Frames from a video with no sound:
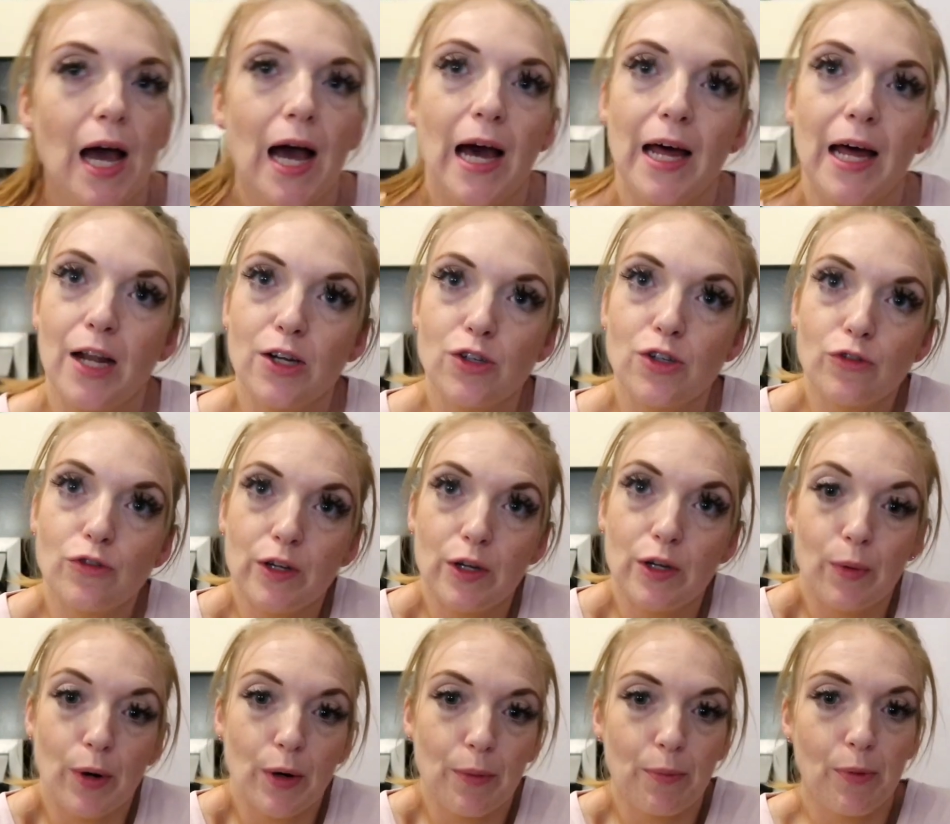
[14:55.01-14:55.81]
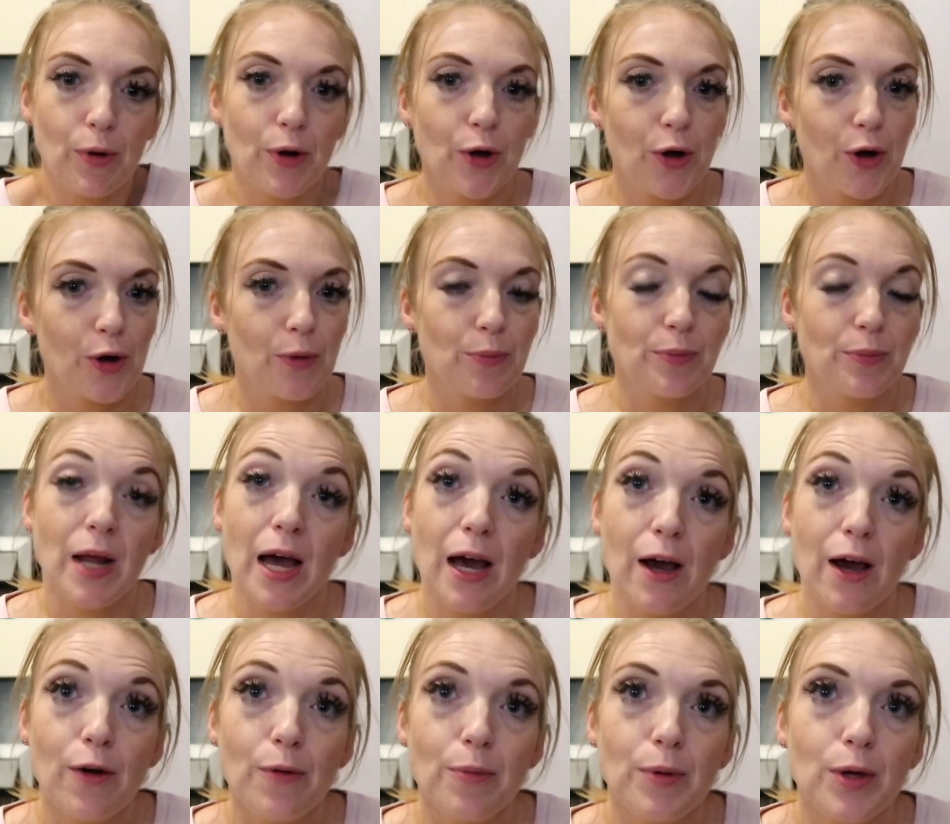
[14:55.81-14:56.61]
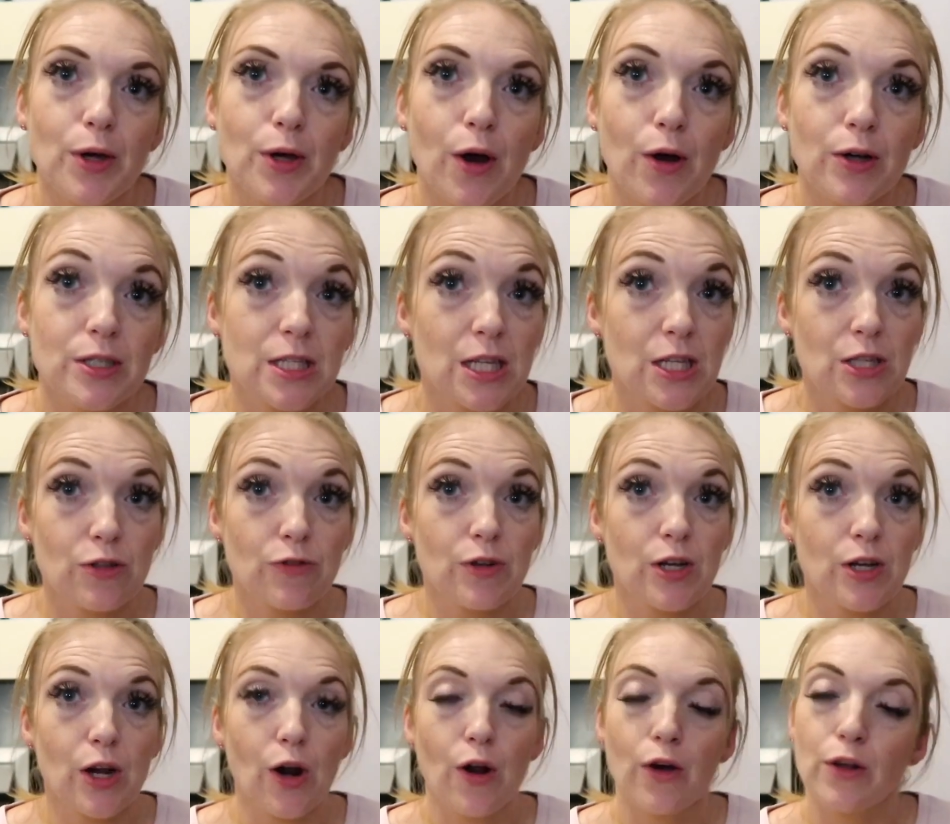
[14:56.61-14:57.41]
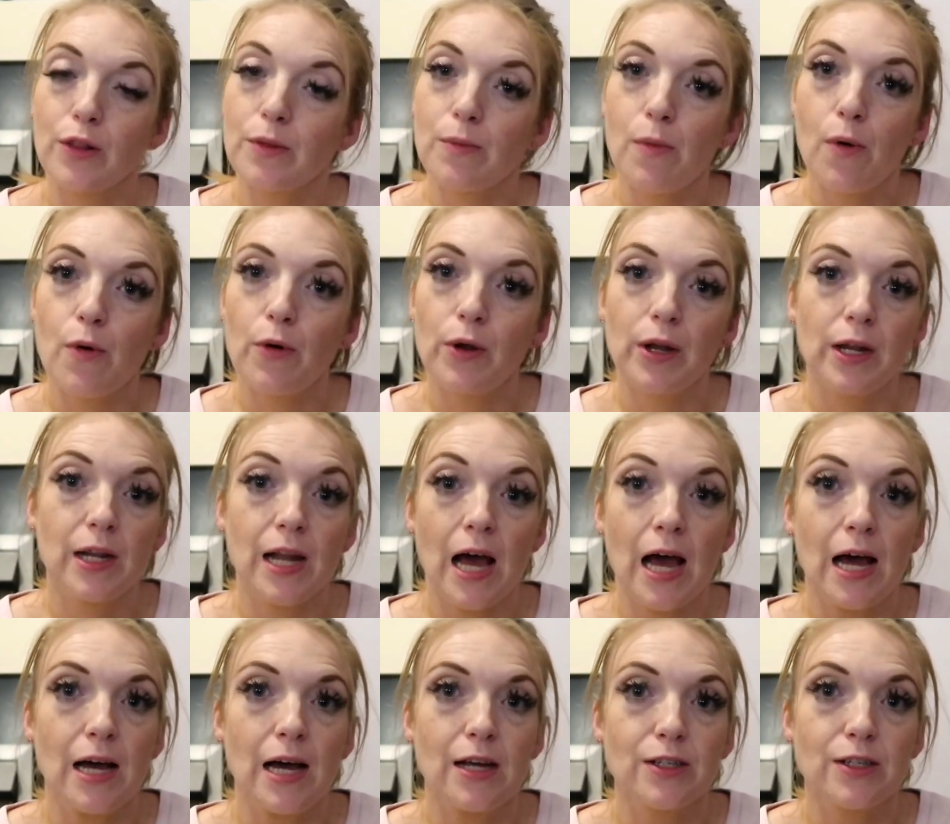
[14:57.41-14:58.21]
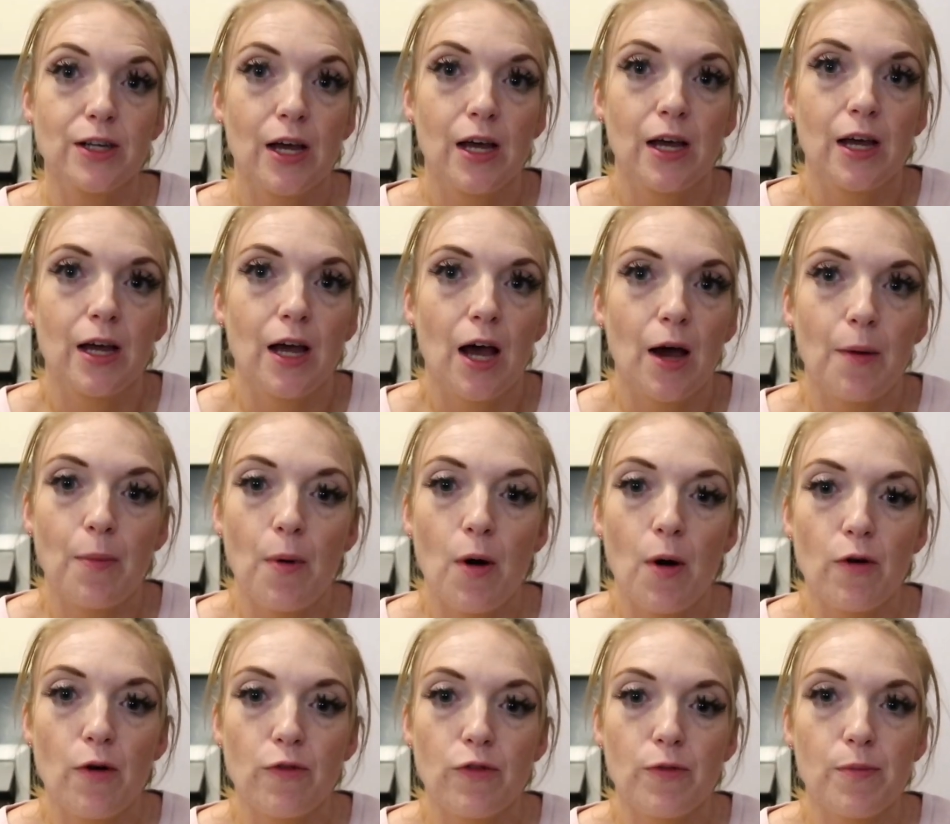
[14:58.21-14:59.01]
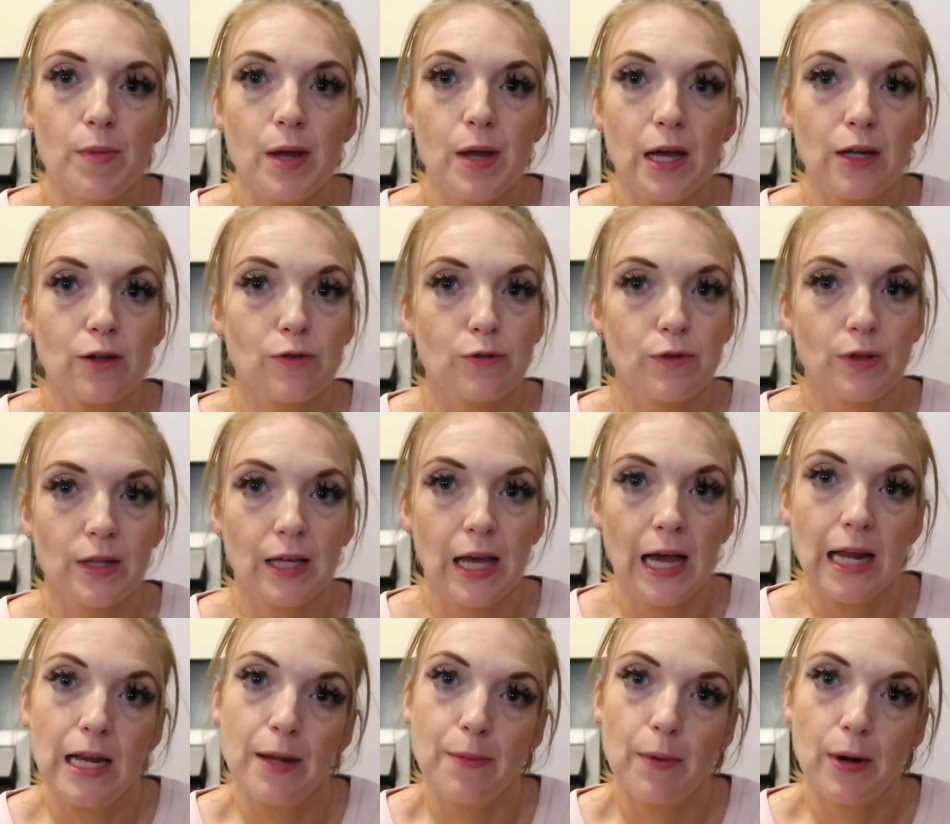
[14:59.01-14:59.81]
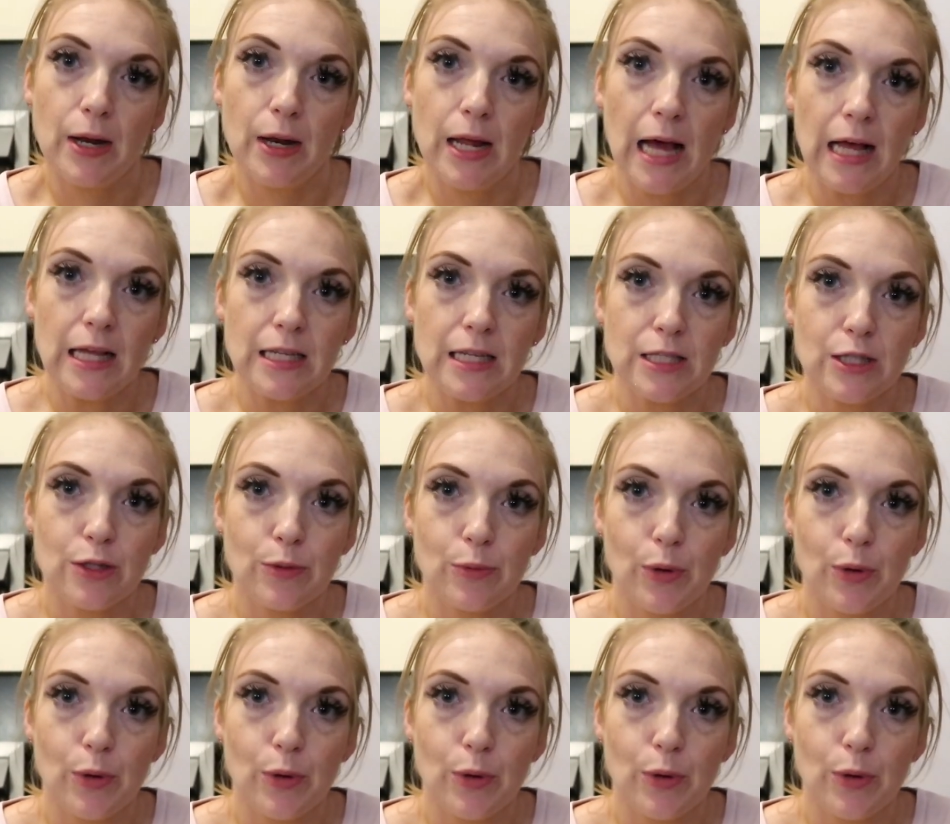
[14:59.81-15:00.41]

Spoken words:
and I don't really want to put it up now because it's 3 o'clock in the morning, and apart from me, I don't think anybody else in